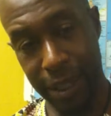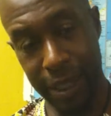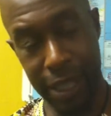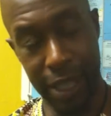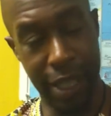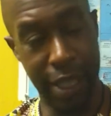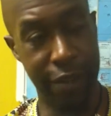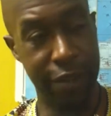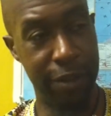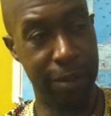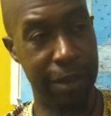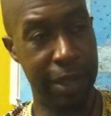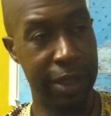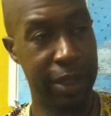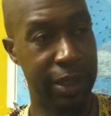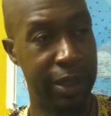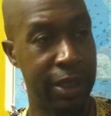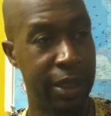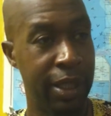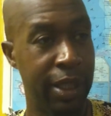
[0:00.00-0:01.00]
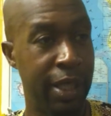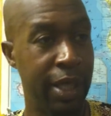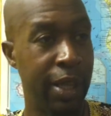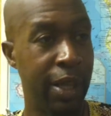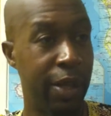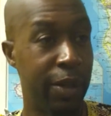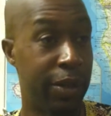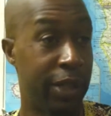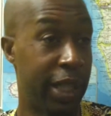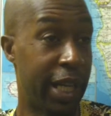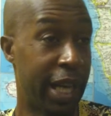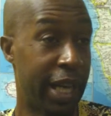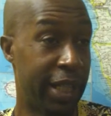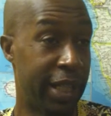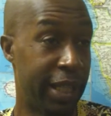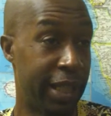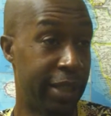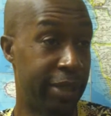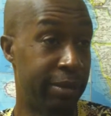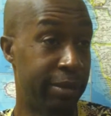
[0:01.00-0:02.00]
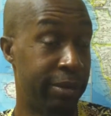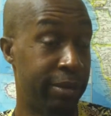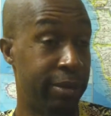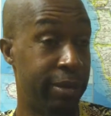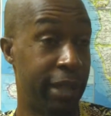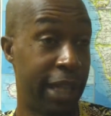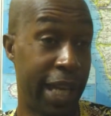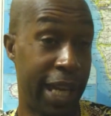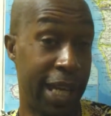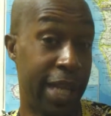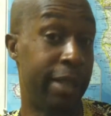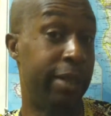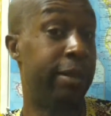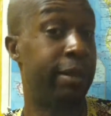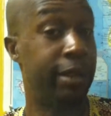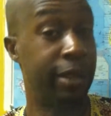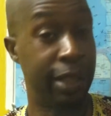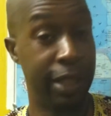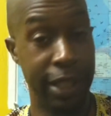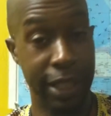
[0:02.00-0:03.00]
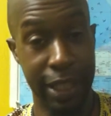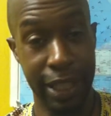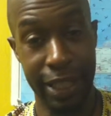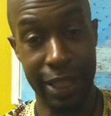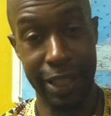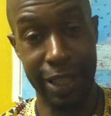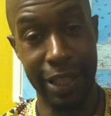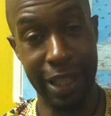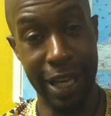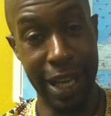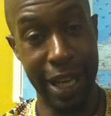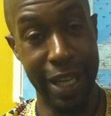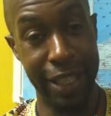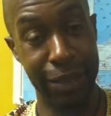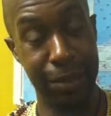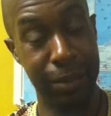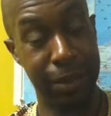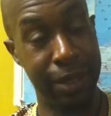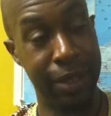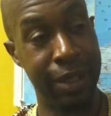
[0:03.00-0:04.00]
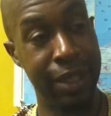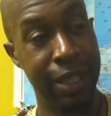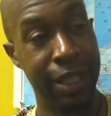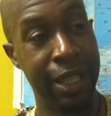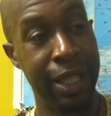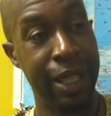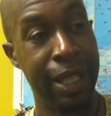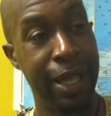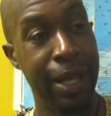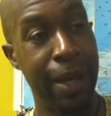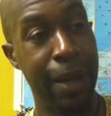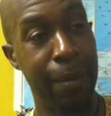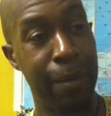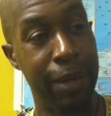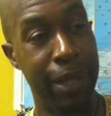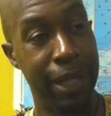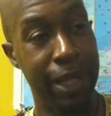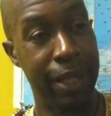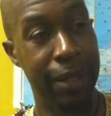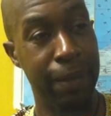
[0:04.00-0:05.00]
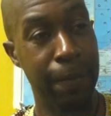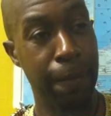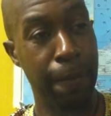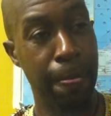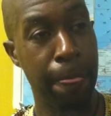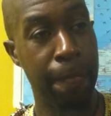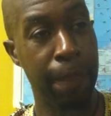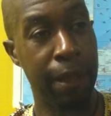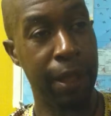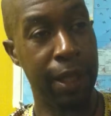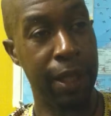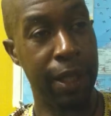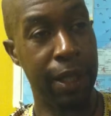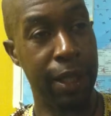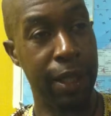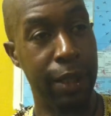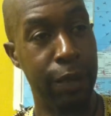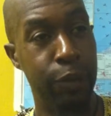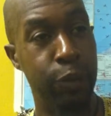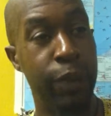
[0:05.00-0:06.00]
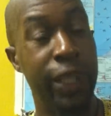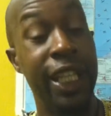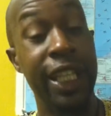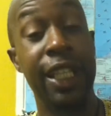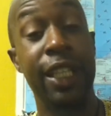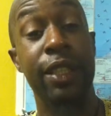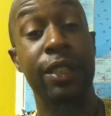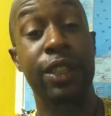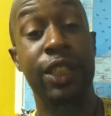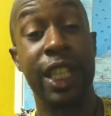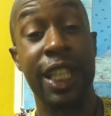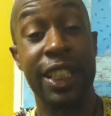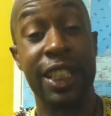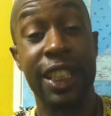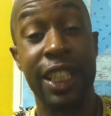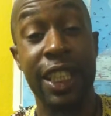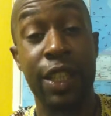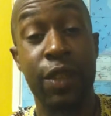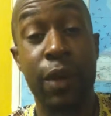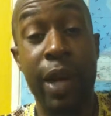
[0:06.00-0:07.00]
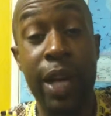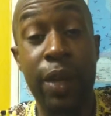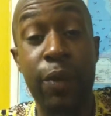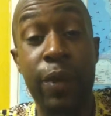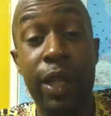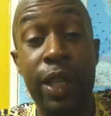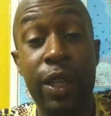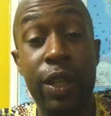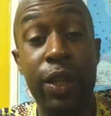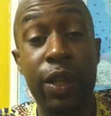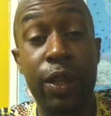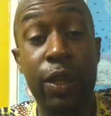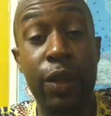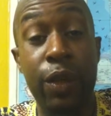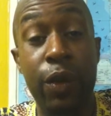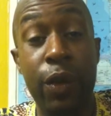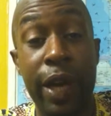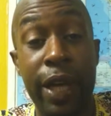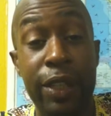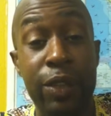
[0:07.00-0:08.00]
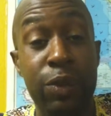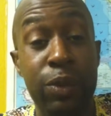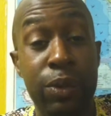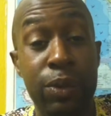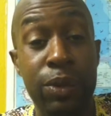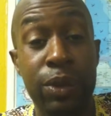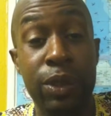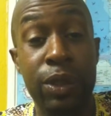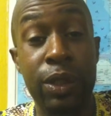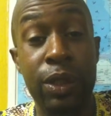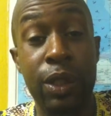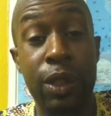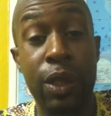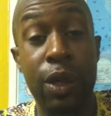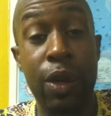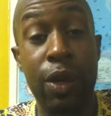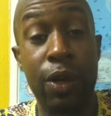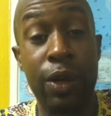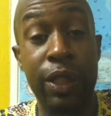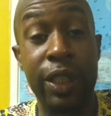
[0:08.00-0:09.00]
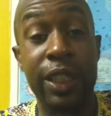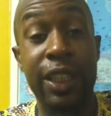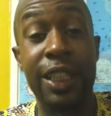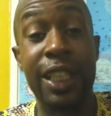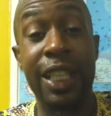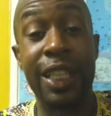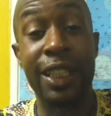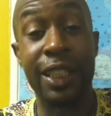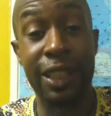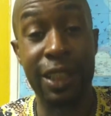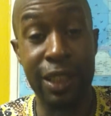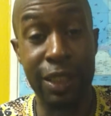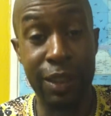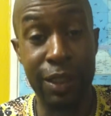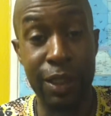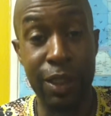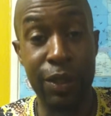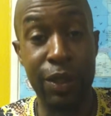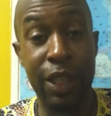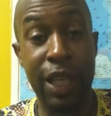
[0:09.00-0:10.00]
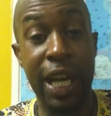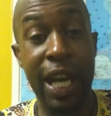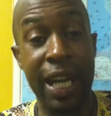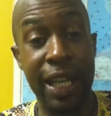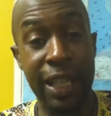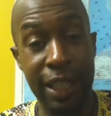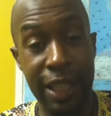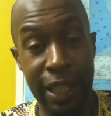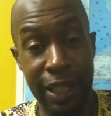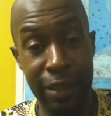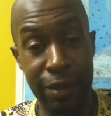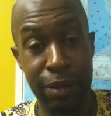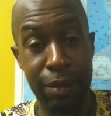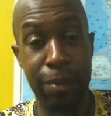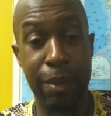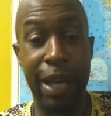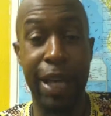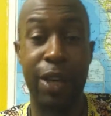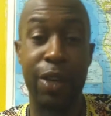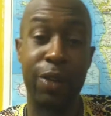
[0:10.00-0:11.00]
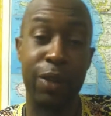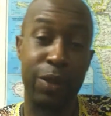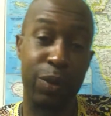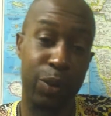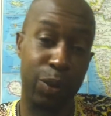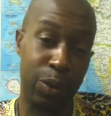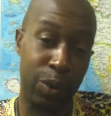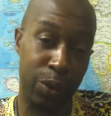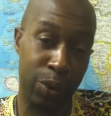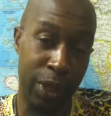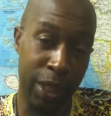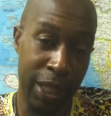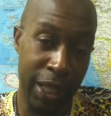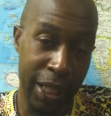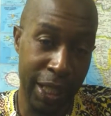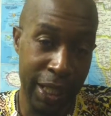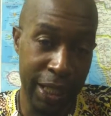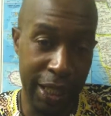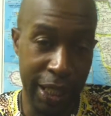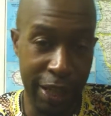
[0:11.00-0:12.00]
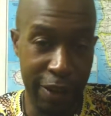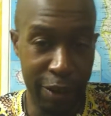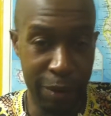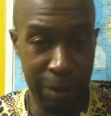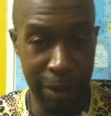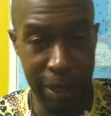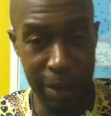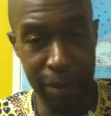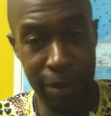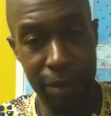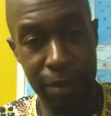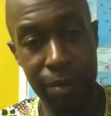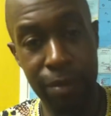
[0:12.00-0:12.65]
in the governments on the continent and in the diaspora, but we get the chance to interact with grassroots organizations on the continent by going through government